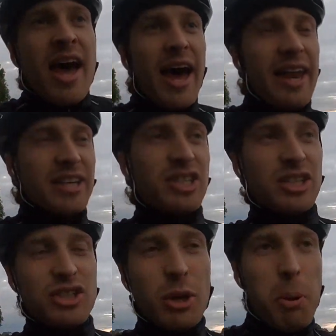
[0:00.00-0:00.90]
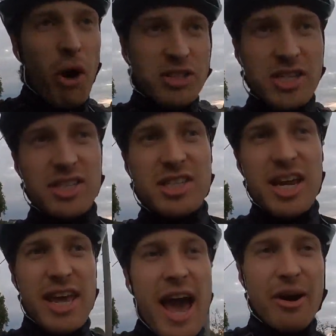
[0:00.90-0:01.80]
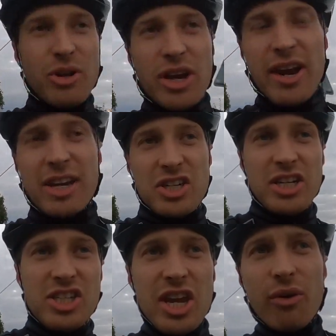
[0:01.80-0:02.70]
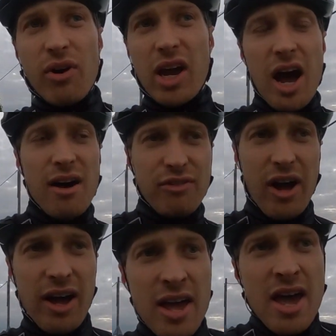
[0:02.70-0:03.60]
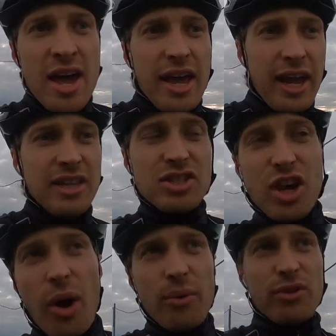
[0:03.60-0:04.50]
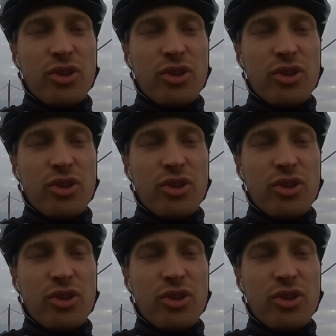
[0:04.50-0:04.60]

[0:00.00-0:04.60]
And it's surprising to see how you can actually still recover in zone